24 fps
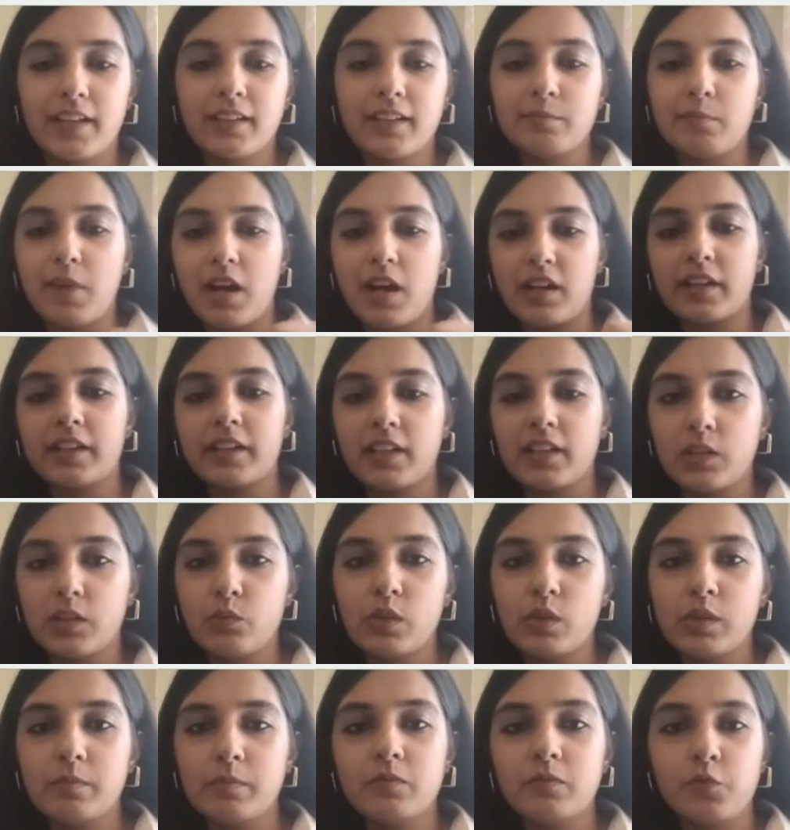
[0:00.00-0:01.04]
Like
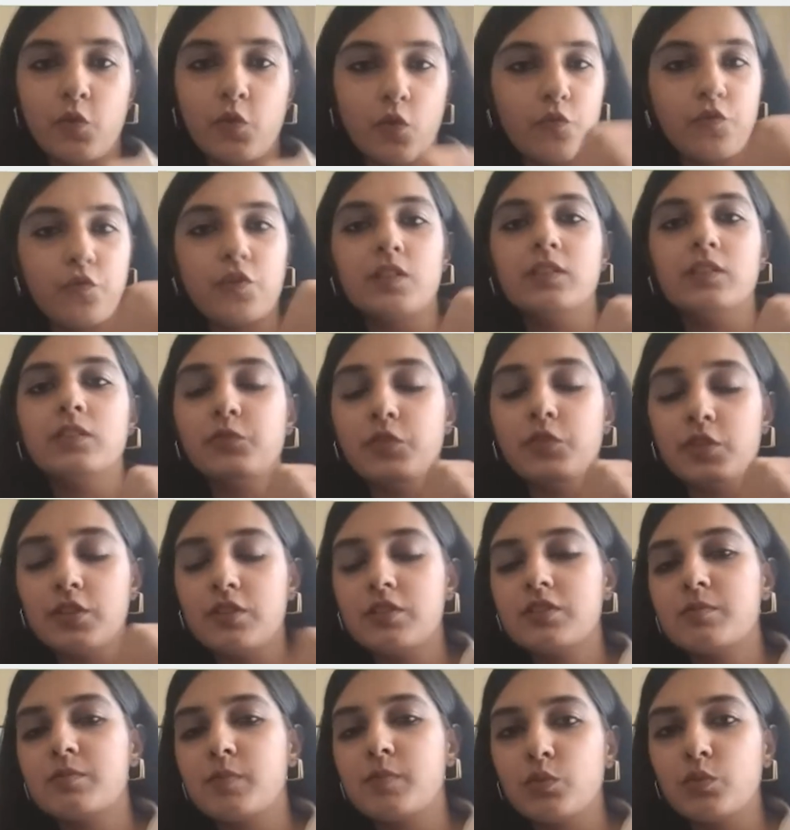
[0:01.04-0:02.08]
marketing, will for
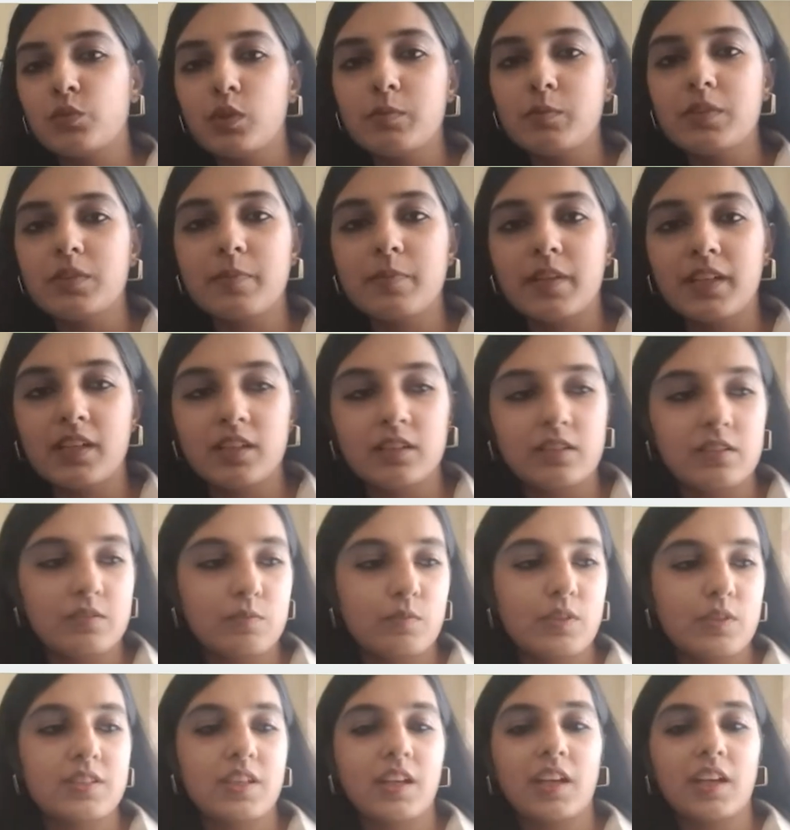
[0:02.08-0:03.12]
first month we'll be spending
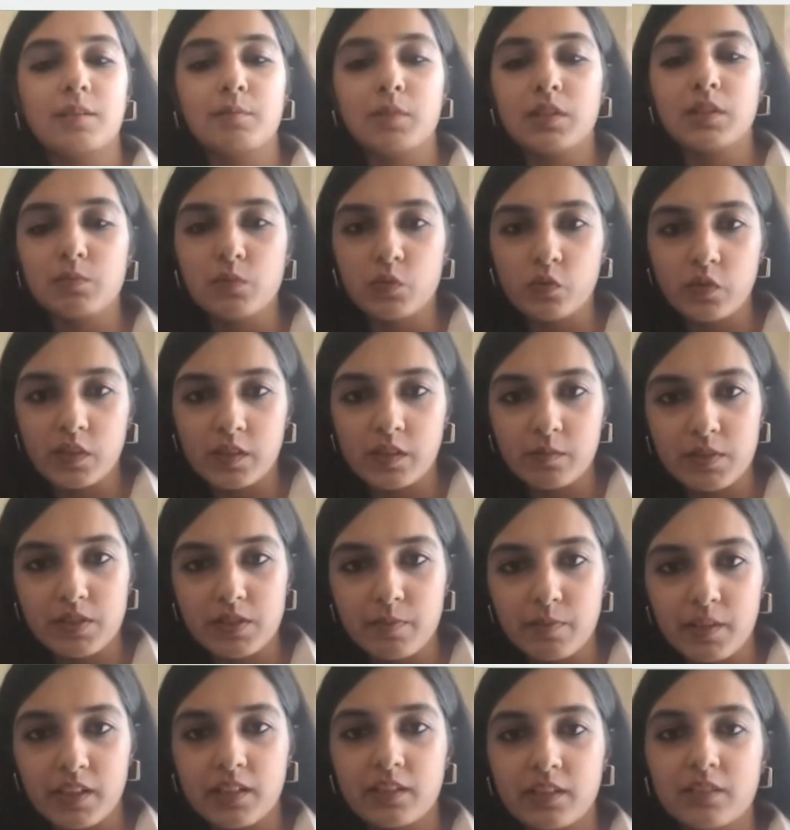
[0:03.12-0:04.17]
this much, second month we will
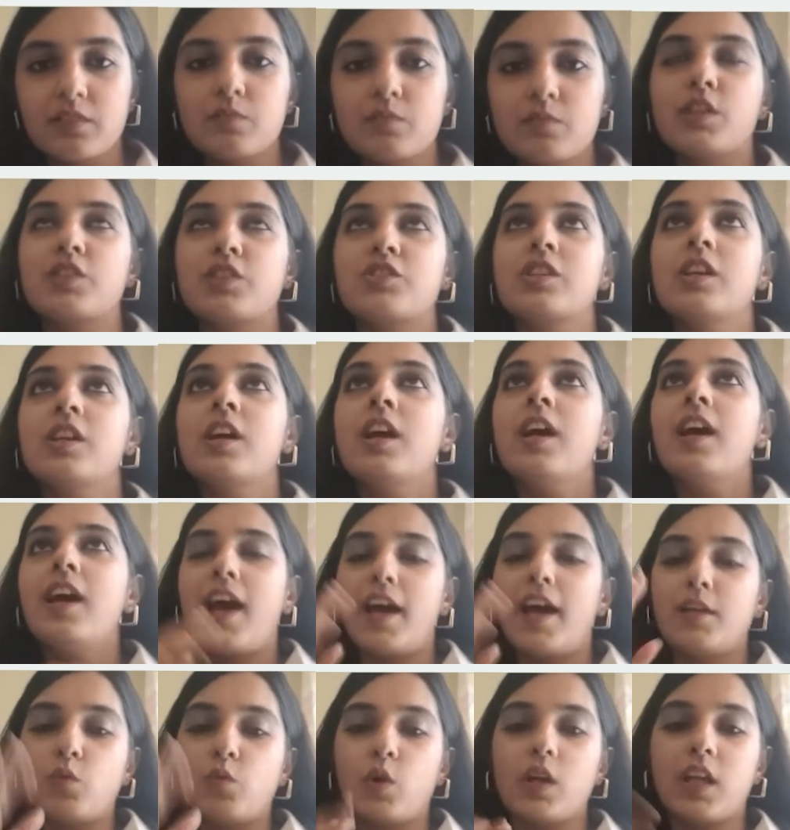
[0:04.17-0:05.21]
be spending this much,
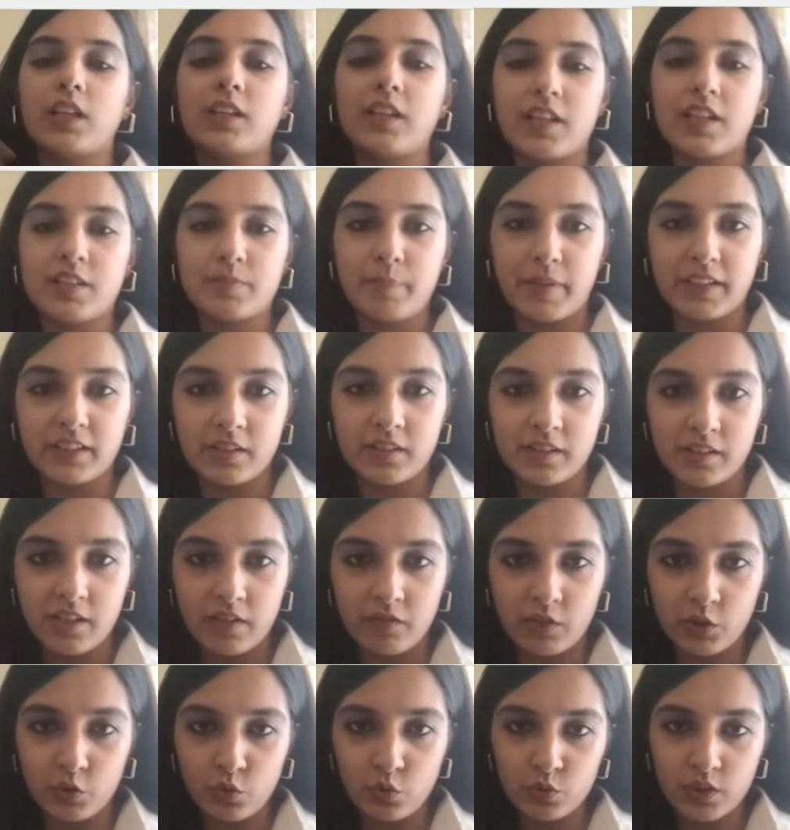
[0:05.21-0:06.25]
and what are the expected
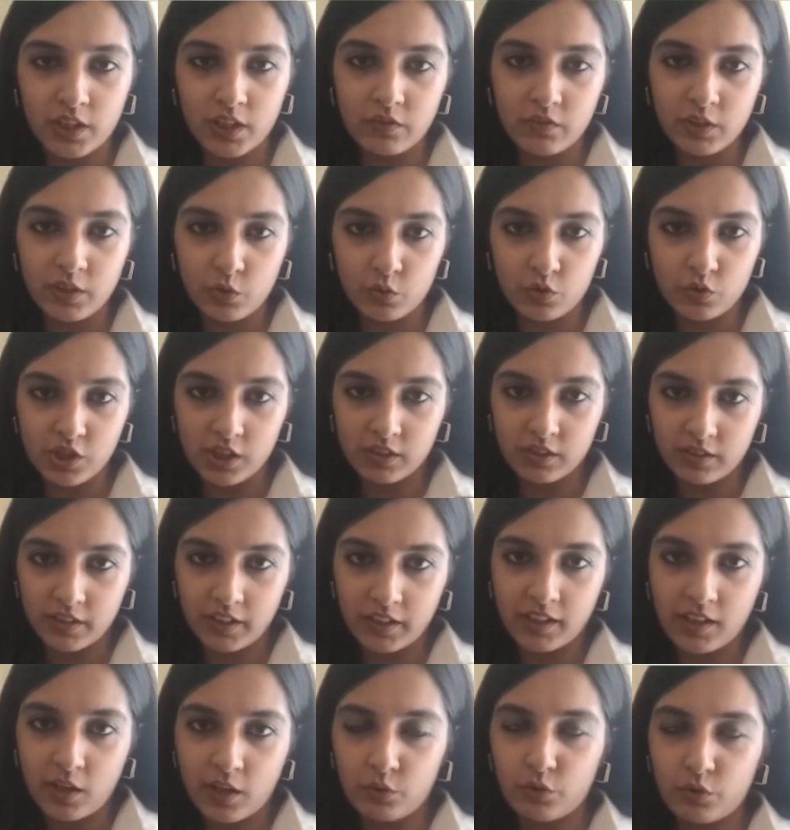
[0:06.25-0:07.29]
revenues that we could
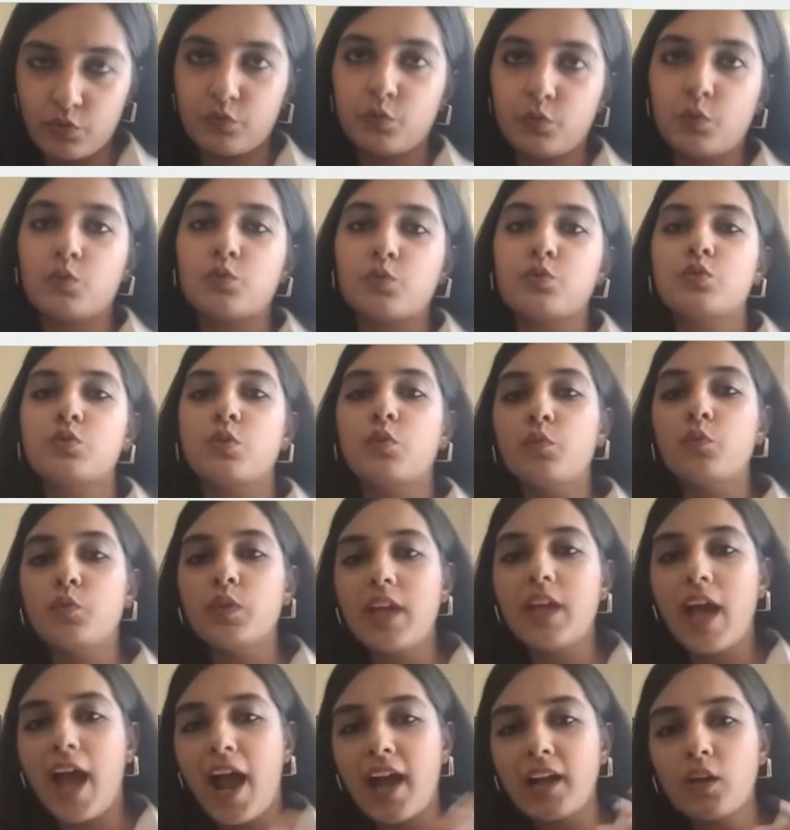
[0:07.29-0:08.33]
generate out of those. So
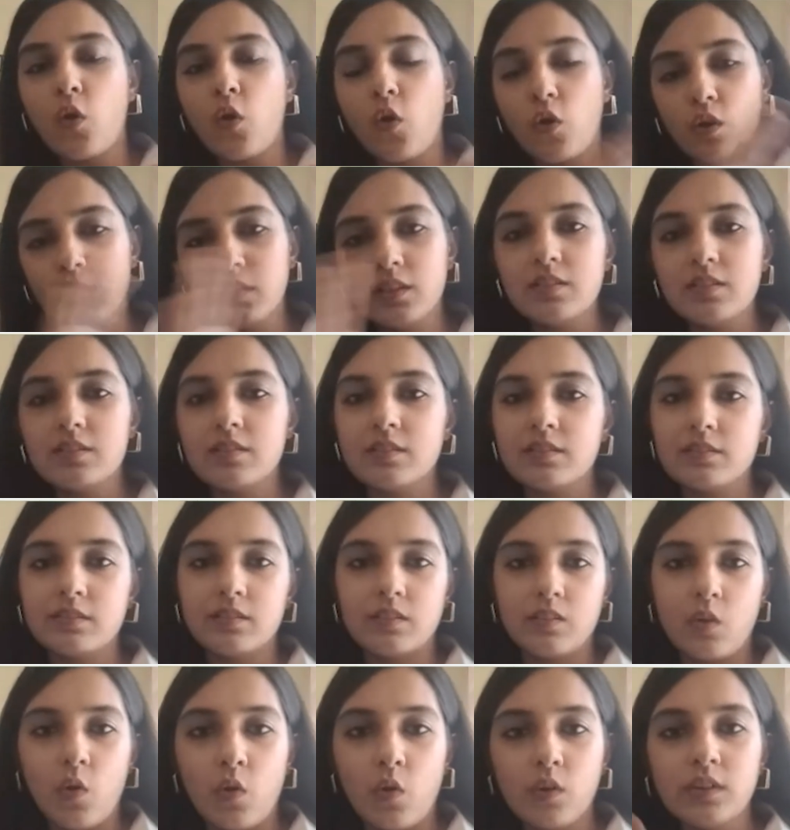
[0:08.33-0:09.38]
we had all
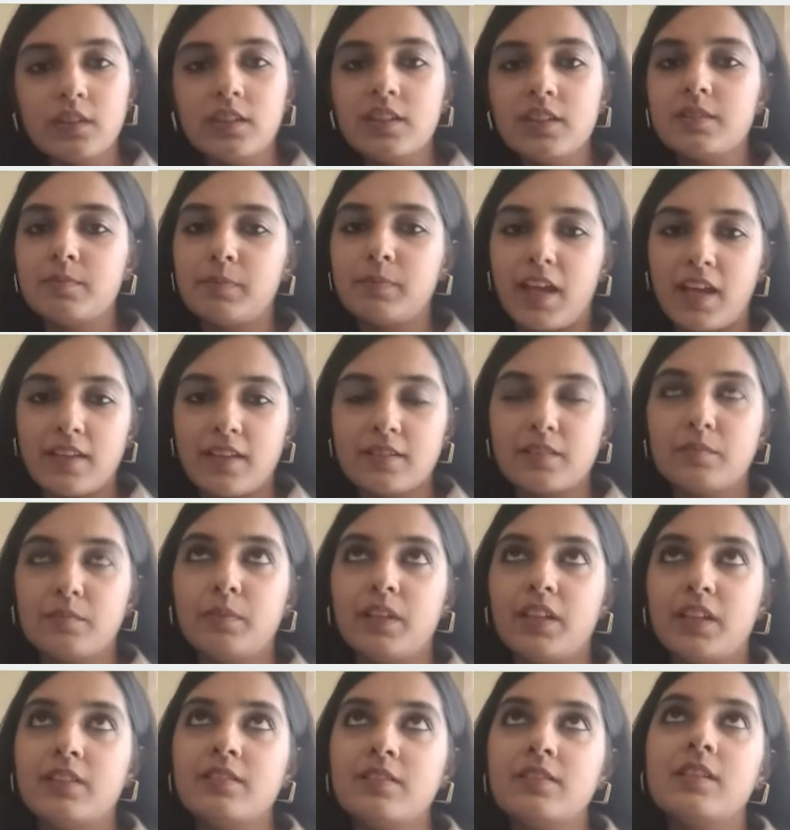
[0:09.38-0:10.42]
these plans in
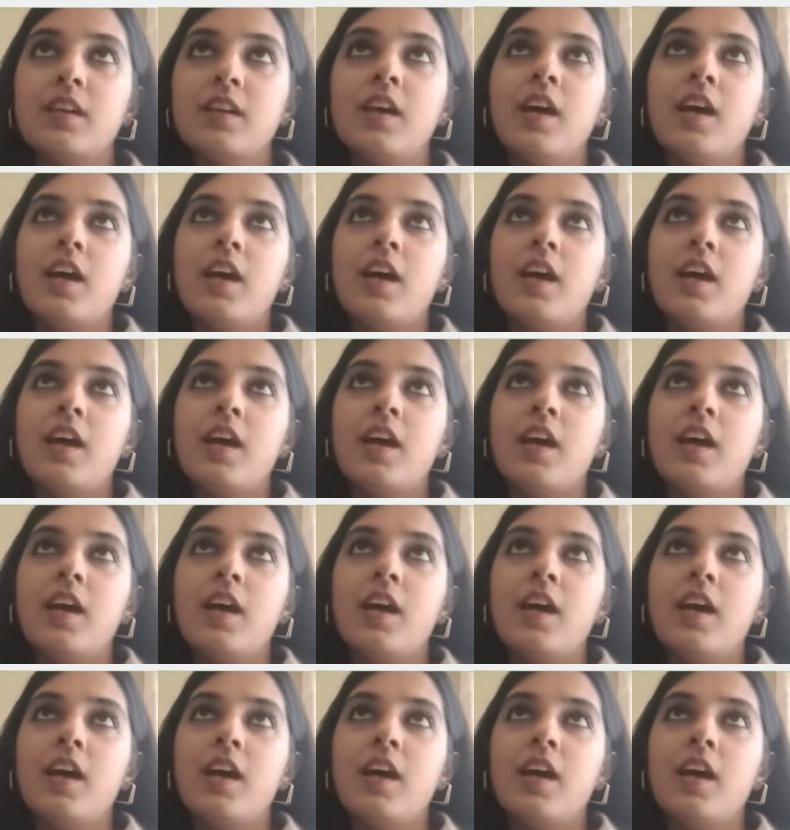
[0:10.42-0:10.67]
place.